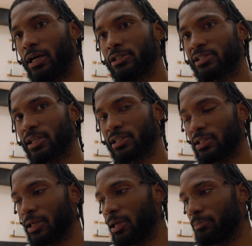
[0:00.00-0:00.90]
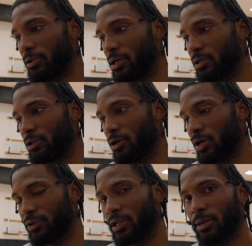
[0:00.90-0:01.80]
Just sticking to the game plan. You know,
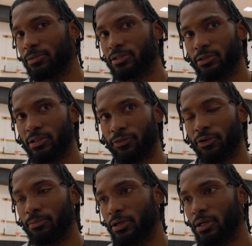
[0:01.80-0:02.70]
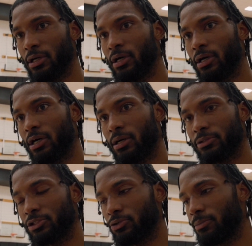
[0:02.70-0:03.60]
every game is a little different, but
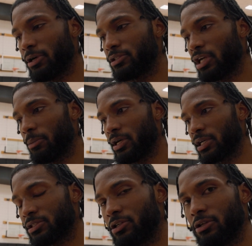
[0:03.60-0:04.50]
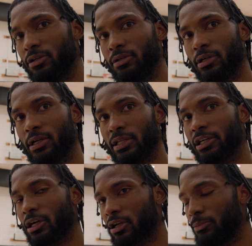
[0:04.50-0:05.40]
just doing a better job of executing. And I
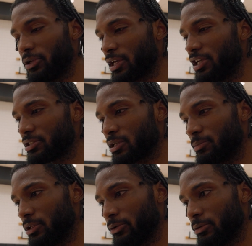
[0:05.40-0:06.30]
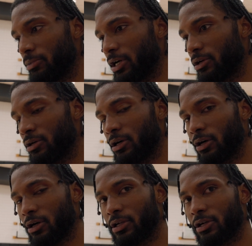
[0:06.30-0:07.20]
think our communication can be a little bit better
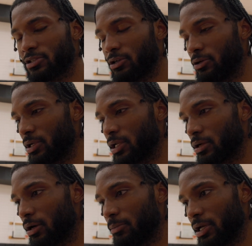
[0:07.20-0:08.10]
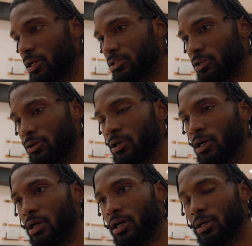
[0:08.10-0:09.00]
in our zone and in our man. So
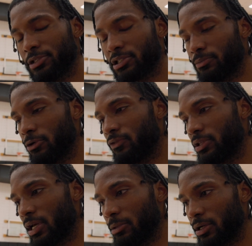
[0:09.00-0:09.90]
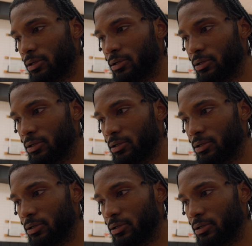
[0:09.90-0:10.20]
just improving in that matter.